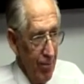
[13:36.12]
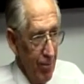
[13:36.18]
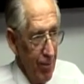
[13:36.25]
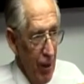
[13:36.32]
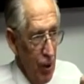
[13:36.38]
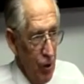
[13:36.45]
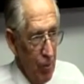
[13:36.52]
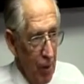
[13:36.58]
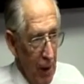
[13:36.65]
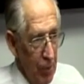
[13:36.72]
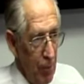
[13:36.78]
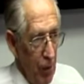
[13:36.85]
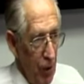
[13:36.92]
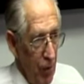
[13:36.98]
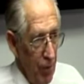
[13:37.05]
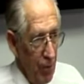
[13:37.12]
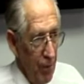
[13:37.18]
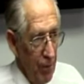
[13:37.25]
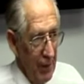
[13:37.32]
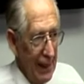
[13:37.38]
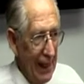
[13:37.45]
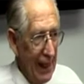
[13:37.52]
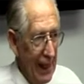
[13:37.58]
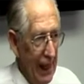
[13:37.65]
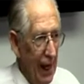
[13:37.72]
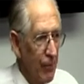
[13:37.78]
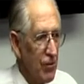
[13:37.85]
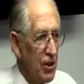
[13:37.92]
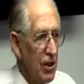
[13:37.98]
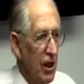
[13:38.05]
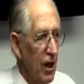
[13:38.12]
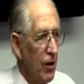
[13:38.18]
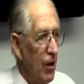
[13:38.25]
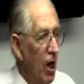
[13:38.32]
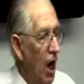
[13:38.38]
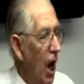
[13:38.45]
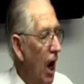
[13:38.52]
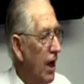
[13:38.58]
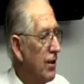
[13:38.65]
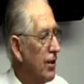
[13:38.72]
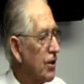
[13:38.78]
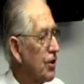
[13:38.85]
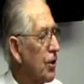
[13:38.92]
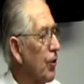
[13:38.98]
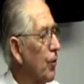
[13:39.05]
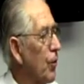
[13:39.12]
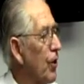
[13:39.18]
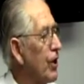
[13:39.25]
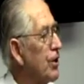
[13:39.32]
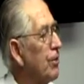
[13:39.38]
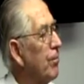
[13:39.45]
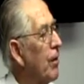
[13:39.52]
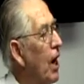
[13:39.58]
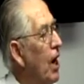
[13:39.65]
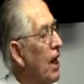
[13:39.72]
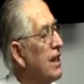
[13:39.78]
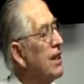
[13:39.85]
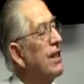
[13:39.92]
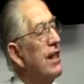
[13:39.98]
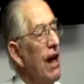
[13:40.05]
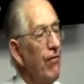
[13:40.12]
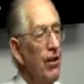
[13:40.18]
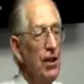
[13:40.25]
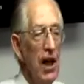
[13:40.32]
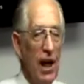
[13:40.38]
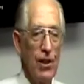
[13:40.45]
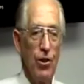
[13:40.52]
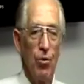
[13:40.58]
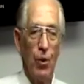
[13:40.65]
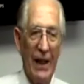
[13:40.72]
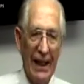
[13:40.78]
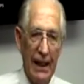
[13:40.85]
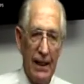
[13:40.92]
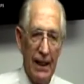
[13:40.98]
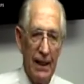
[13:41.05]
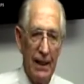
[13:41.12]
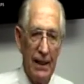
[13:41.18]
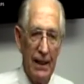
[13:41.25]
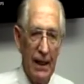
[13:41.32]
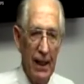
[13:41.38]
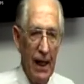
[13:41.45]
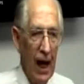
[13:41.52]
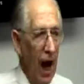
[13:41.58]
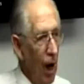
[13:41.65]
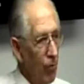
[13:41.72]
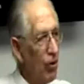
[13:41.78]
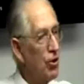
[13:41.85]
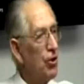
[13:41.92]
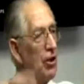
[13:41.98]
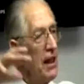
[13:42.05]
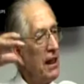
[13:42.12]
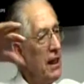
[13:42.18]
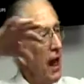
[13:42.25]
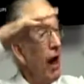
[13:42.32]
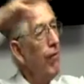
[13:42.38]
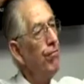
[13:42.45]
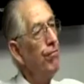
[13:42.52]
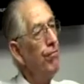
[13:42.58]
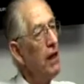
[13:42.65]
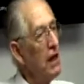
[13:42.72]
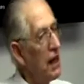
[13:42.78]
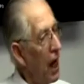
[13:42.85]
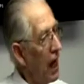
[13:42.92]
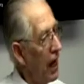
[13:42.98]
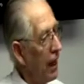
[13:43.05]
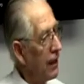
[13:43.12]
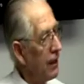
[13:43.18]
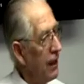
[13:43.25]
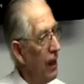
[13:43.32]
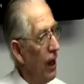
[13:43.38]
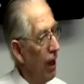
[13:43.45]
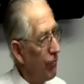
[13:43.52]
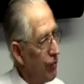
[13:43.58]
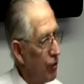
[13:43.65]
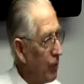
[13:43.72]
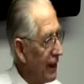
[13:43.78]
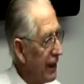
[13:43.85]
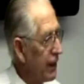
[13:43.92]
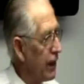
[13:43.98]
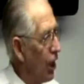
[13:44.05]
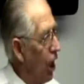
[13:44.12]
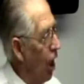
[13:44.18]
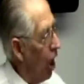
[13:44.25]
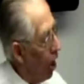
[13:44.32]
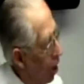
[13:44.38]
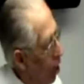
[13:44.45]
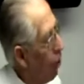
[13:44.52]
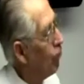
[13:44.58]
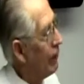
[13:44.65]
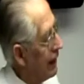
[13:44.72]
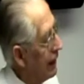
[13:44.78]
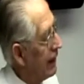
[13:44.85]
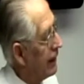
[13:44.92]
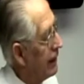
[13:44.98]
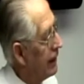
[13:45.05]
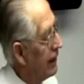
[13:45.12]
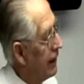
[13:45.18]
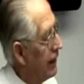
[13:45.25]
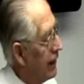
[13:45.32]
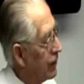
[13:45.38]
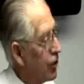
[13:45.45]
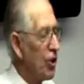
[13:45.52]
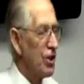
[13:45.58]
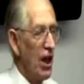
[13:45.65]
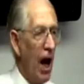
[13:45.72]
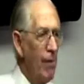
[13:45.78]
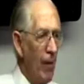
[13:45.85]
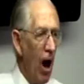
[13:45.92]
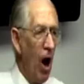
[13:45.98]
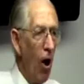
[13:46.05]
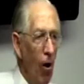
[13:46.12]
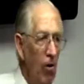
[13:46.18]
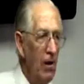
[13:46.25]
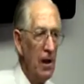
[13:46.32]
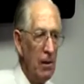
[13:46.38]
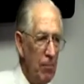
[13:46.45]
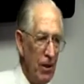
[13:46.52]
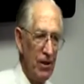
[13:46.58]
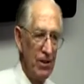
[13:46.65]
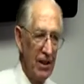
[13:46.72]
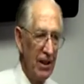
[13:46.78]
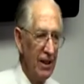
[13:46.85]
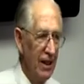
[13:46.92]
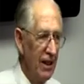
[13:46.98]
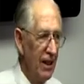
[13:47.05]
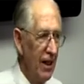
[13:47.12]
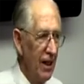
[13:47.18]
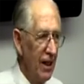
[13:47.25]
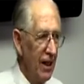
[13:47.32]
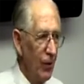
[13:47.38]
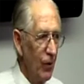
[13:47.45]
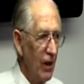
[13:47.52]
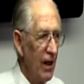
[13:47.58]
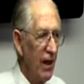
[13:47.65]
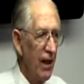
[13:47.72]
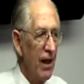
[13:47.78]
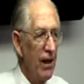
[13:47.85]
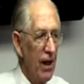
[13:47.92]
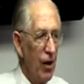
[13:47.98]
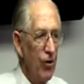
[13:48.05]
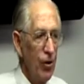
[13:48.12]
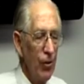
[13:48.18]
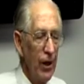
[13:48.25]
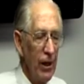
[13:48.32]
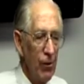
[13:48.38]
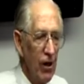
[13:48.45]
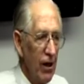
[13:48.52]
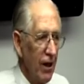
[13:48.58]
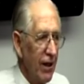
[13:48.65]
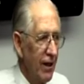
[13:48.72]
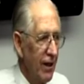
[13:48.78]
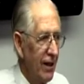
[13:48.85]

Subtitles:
Most people, I'm just gonna worship 7 days a week. I will treat every day of the week holy, because I'm a holy person. Well, then don't do any work.